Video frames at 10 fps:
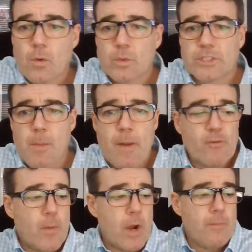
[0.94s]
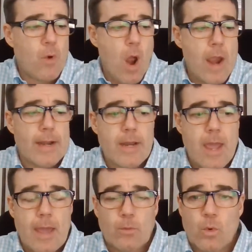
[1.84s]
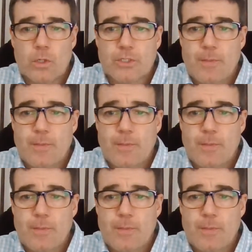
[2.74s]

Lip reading: What's up, everybody? Brian Edwards,